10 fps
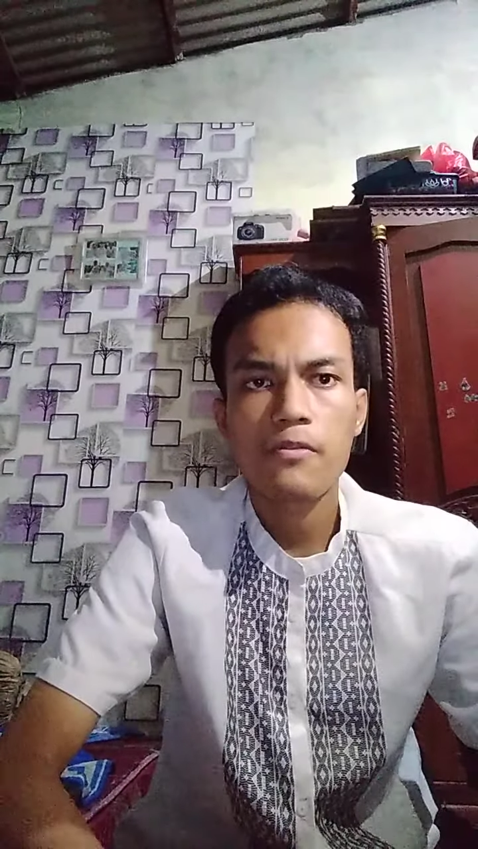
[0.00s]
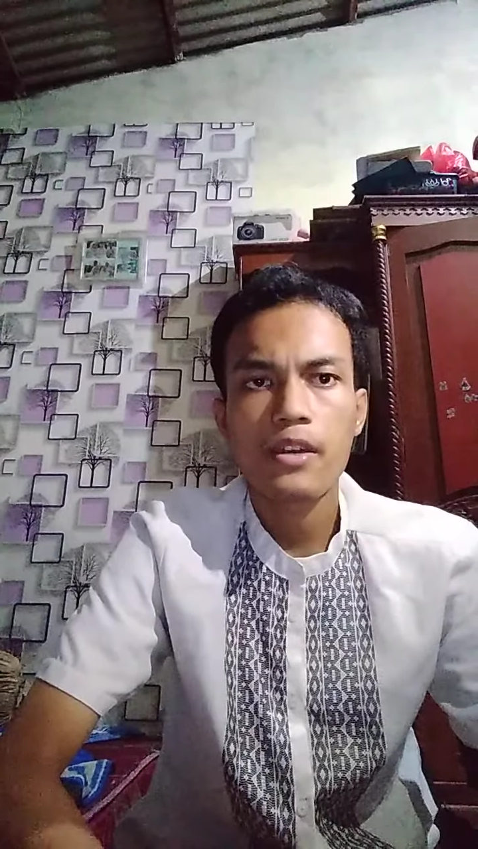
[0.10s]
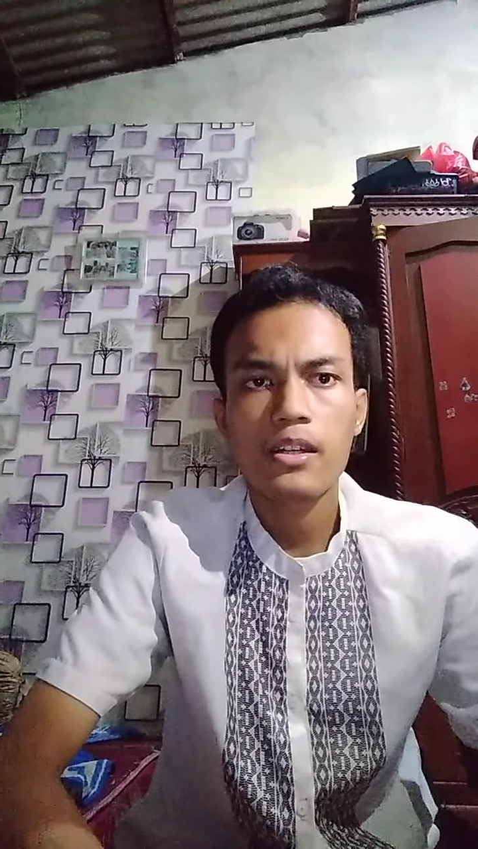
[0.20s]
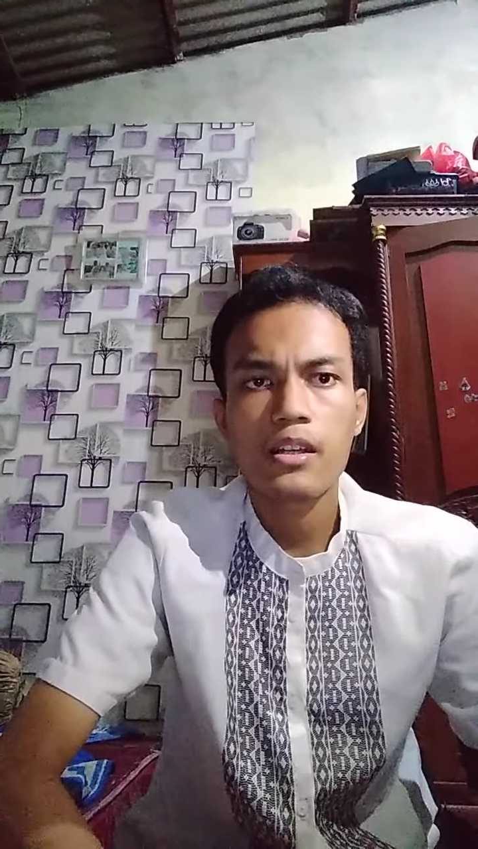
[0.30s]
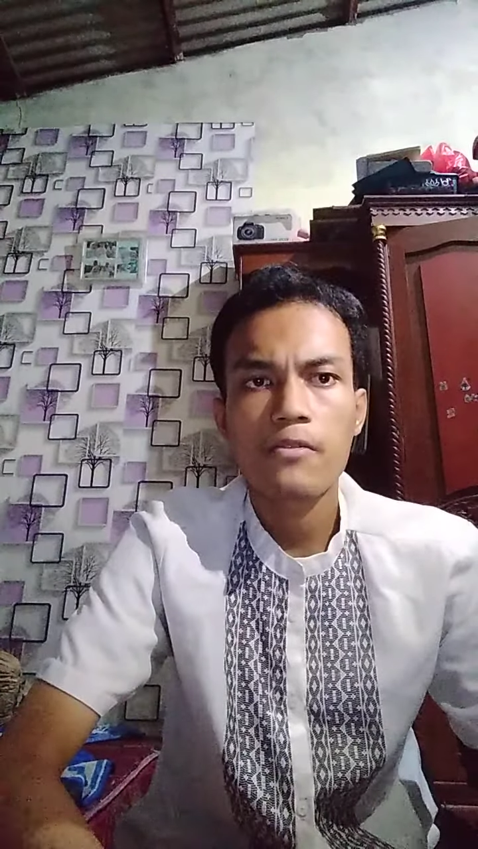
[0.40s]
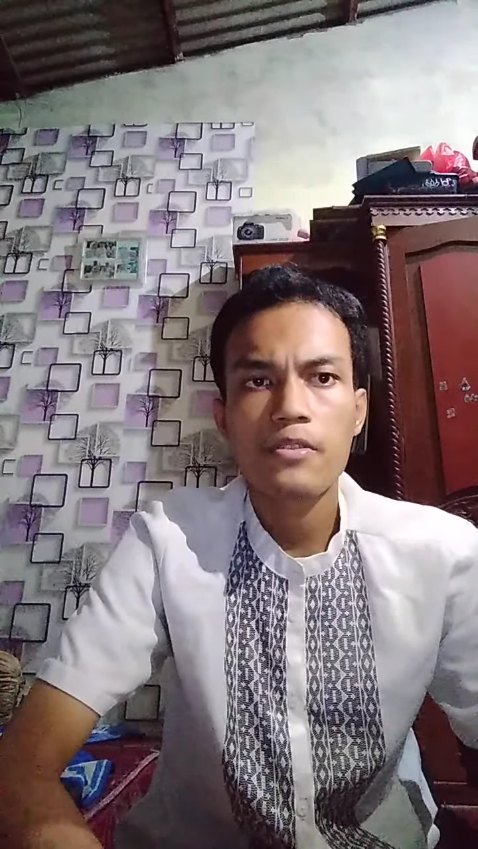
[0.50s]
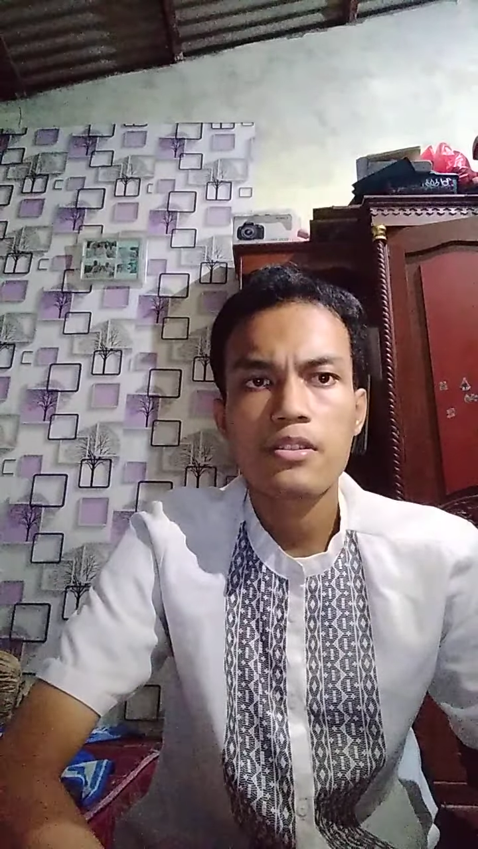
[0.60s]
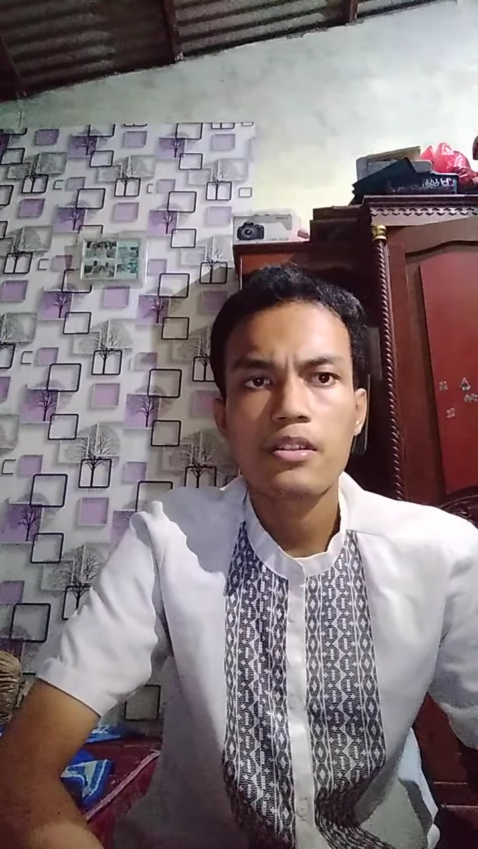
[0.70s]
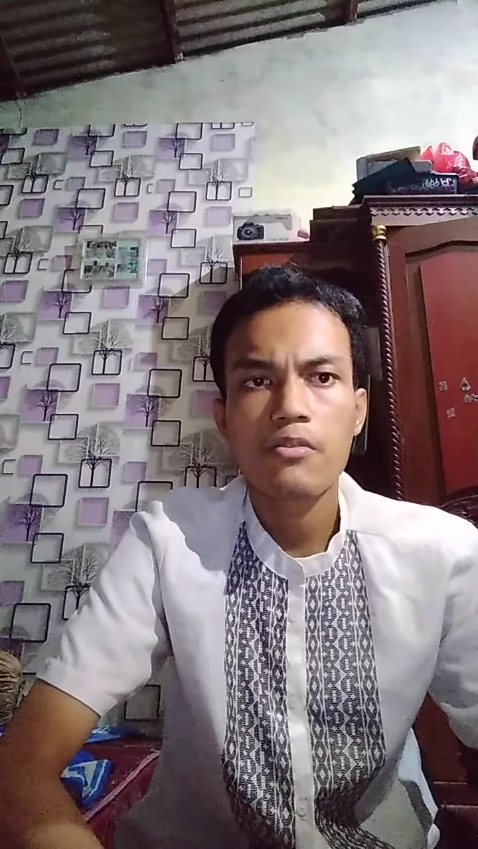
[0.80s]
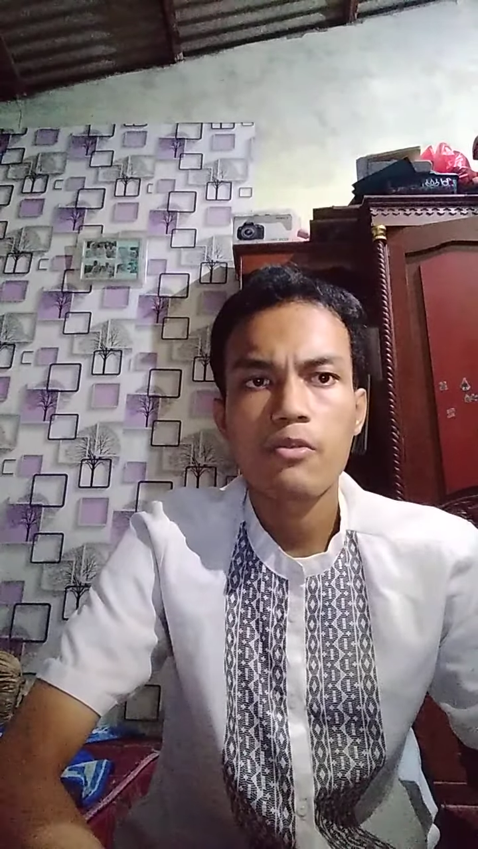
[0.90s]
very
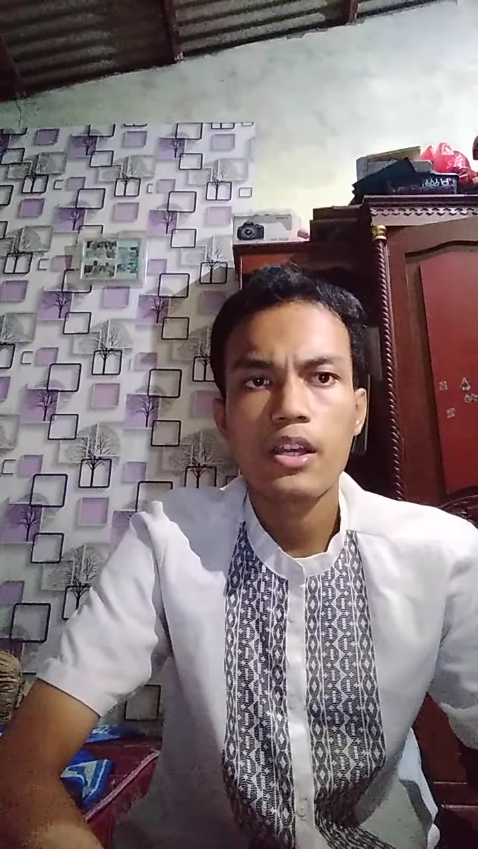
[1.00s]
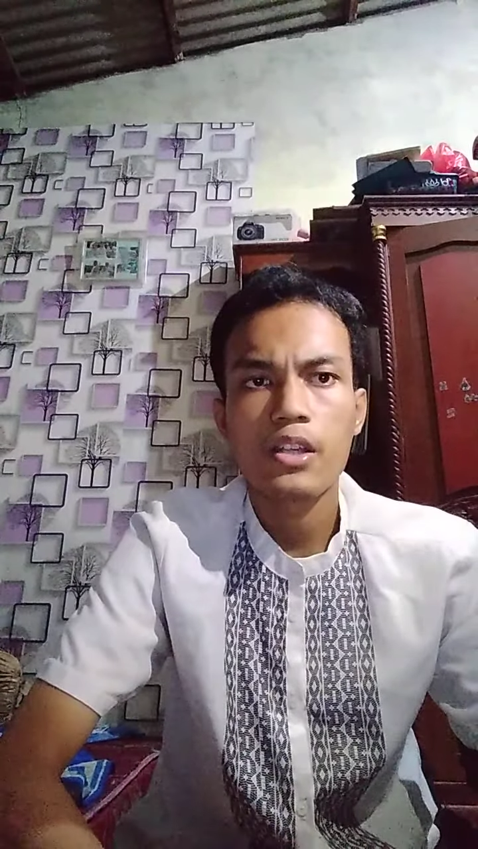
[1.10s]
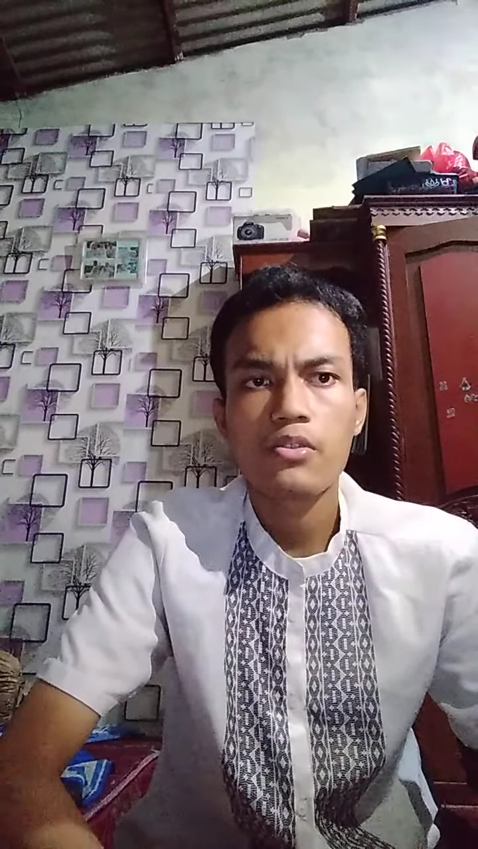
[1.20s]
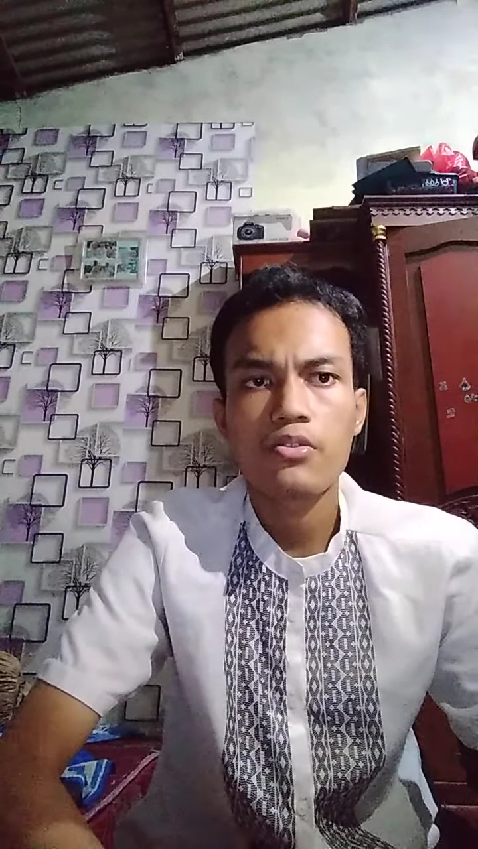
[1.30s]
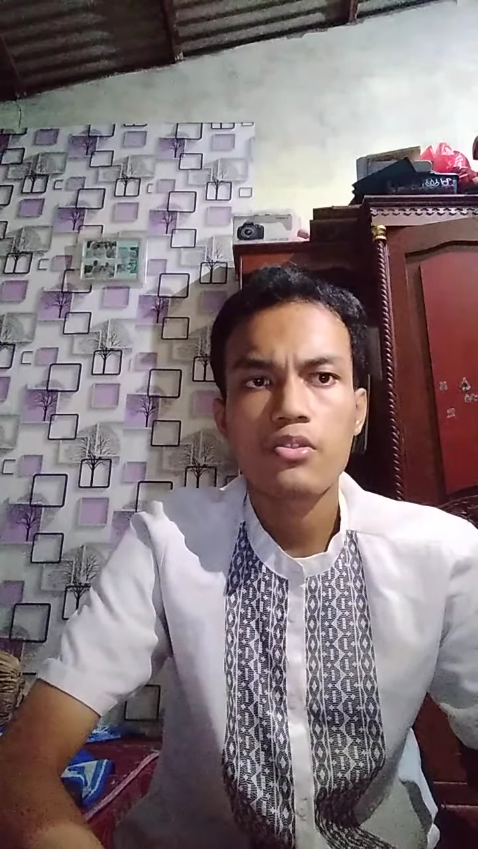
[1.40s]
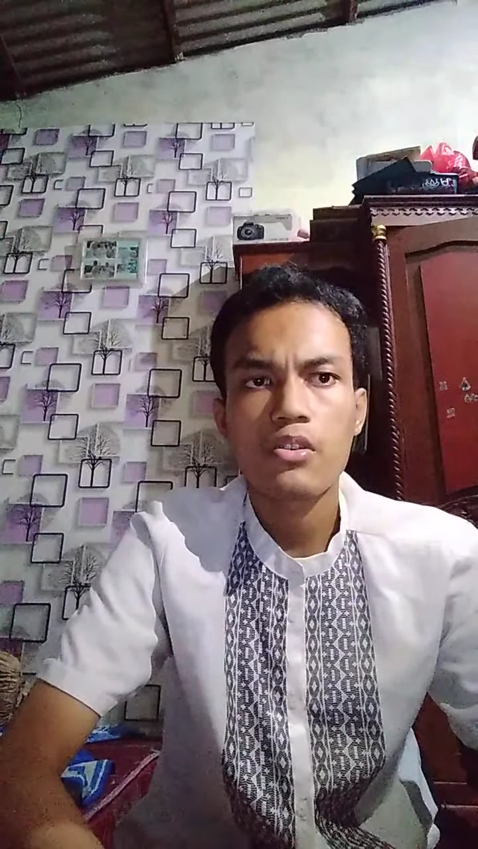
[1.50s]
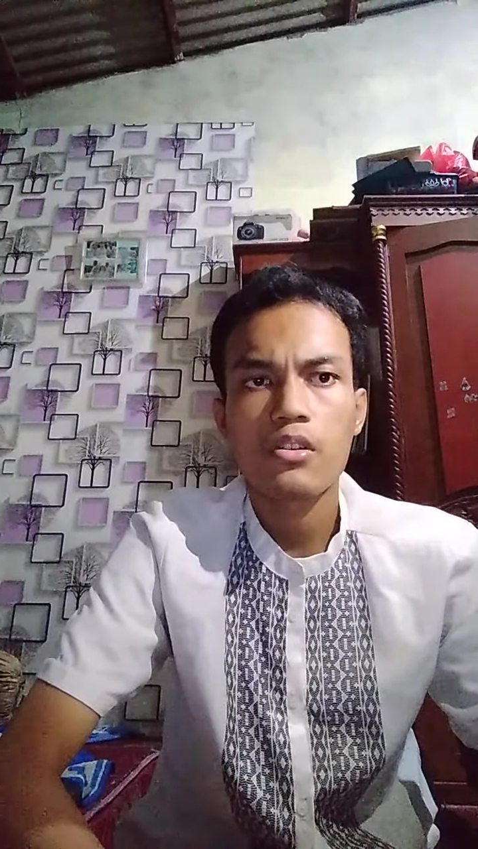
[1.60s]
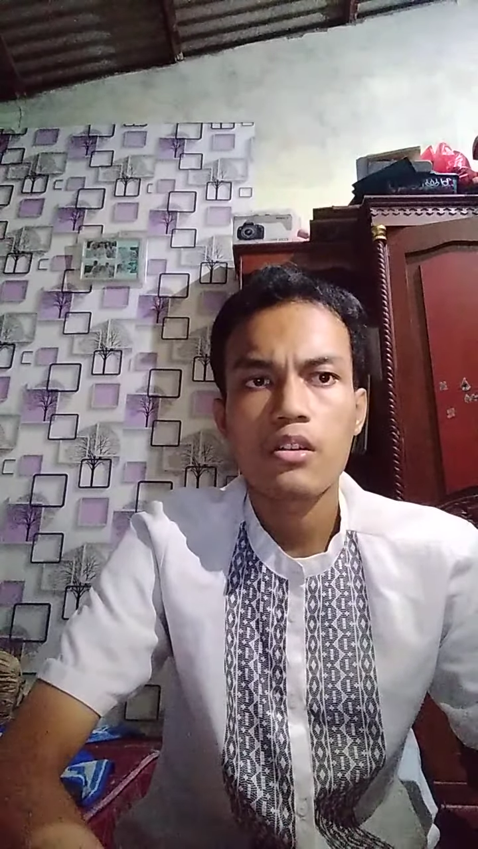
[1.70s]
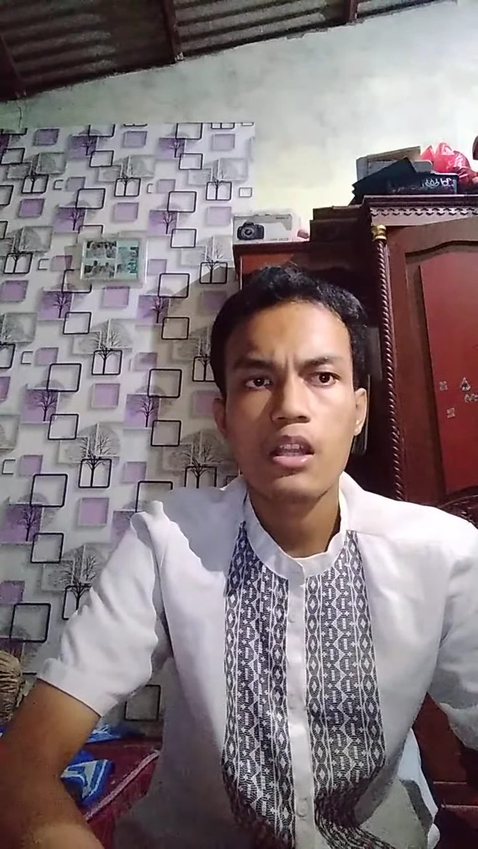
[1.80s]
efficient way to store